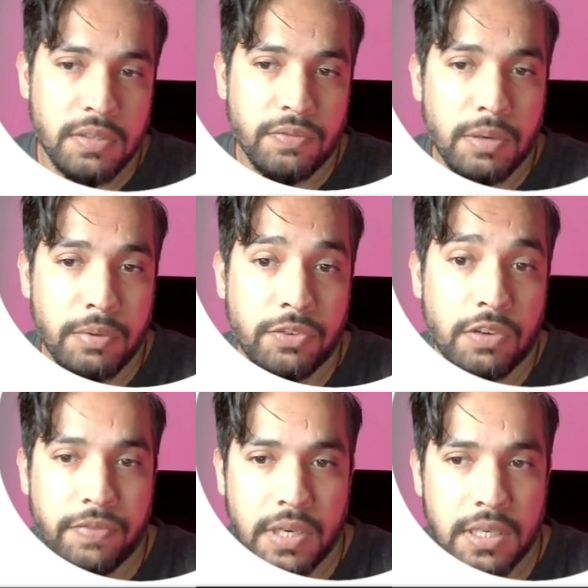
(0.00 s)
will be
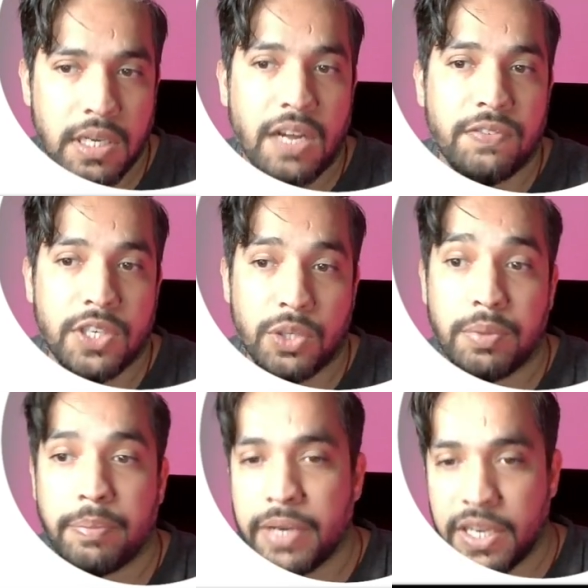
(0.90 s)
fulfilled after you
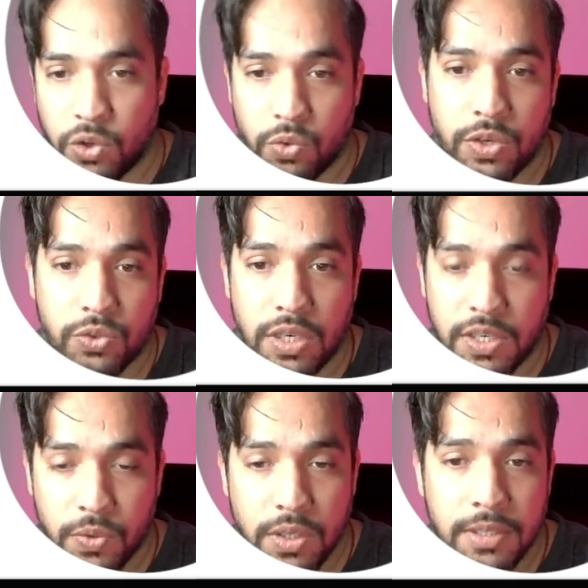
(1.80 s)
prepare your virtual
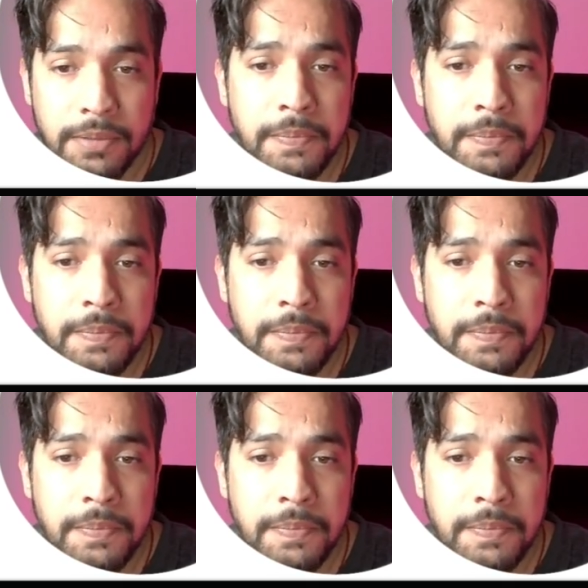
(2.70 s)
network.